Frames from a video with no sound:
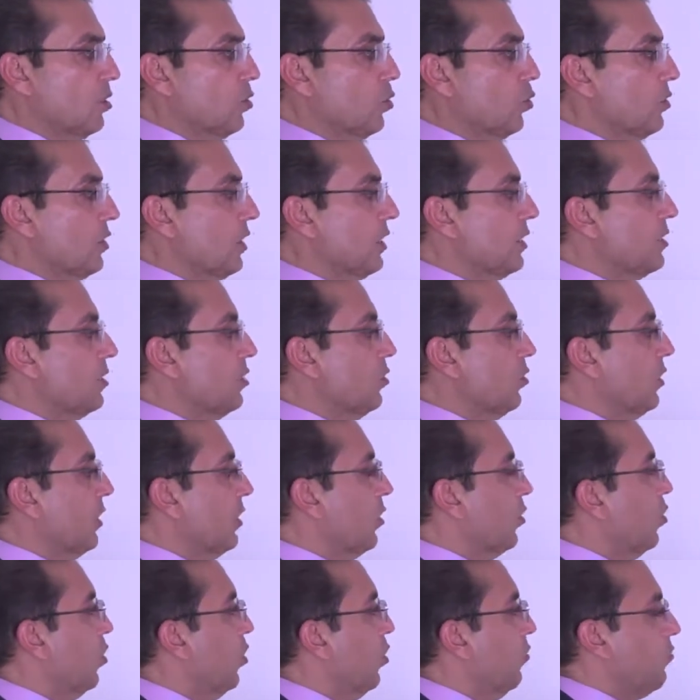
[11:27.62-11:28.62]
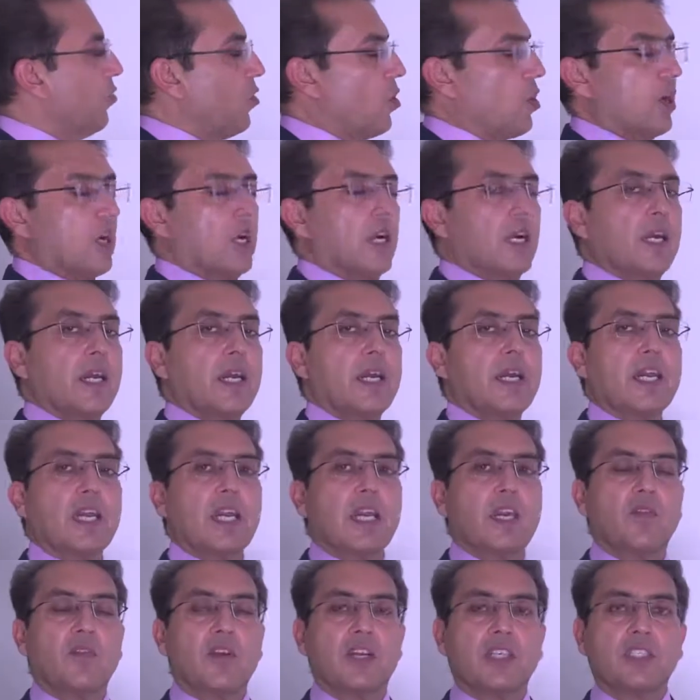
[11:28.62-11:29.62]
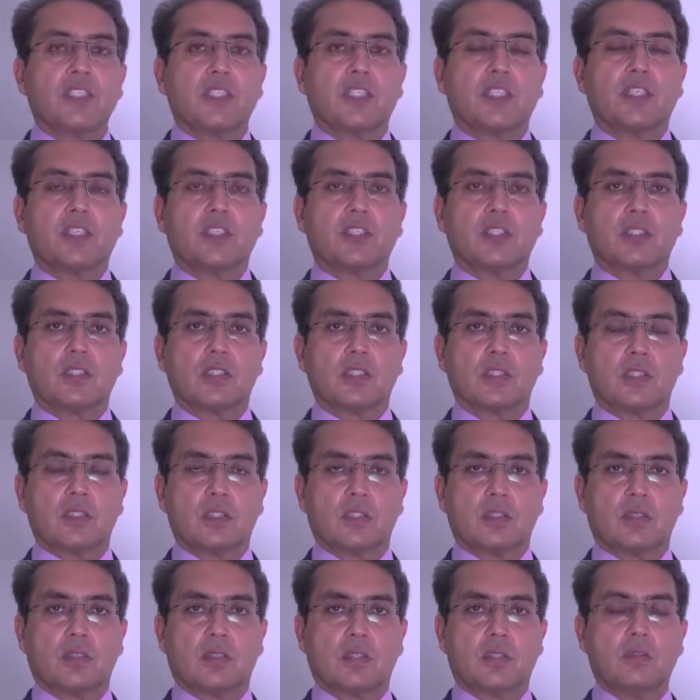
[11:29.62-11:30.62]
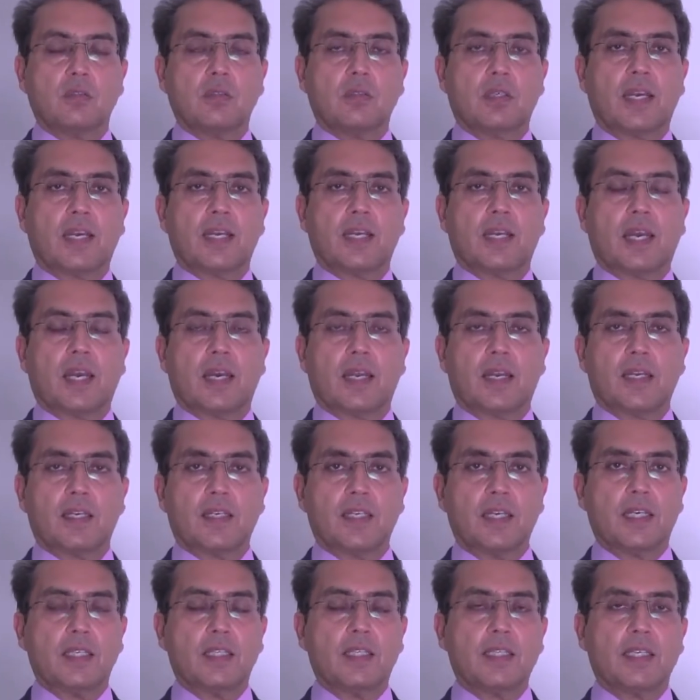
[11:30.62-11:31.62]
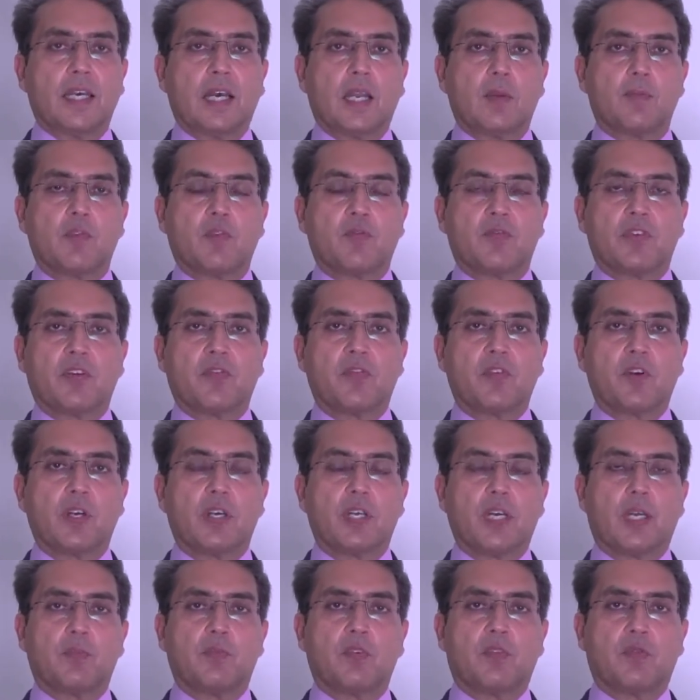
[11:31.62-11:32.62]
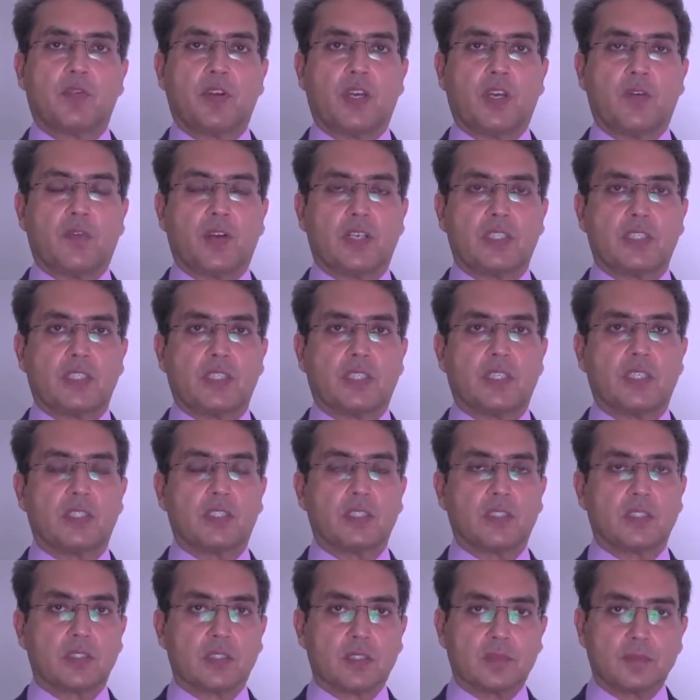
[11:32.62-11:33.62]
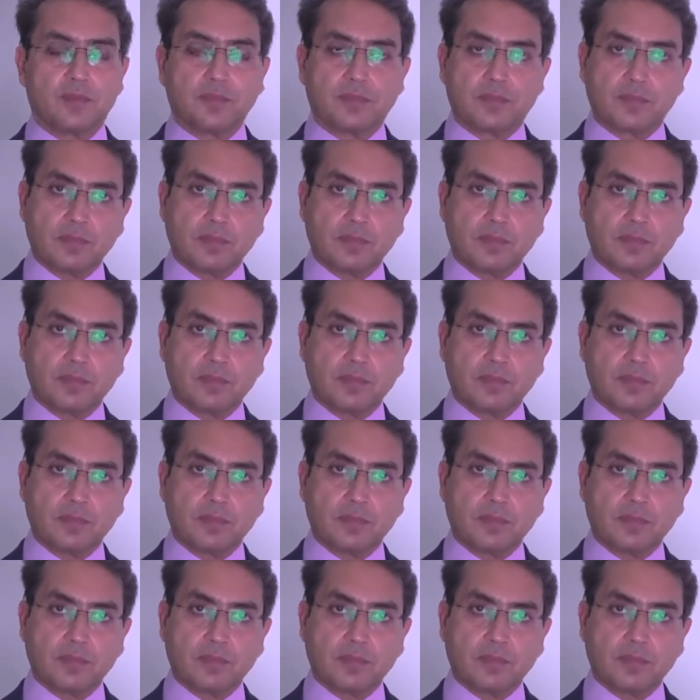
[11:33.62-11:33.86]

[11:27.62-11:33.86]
through this, you can go for investigations. So you can take the help of different type of investigations.